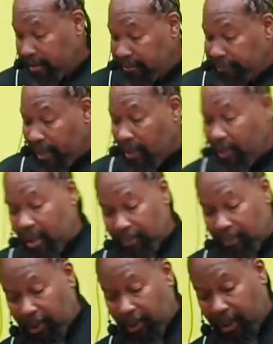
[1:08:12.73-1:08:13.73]
flour
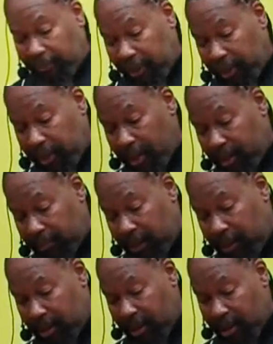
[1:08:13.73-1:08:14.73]
and water for years,
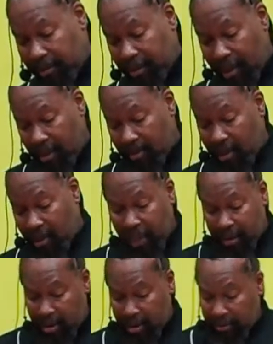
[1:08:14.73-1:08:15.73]
which that's what
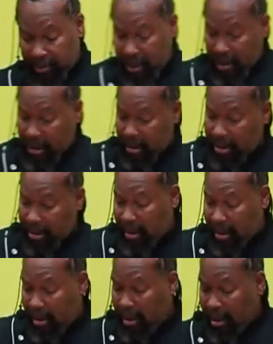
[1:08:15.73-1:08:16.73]
pasta really is.
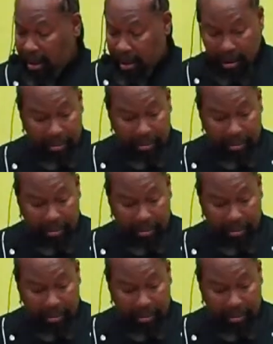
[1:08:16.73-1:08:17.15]
Um,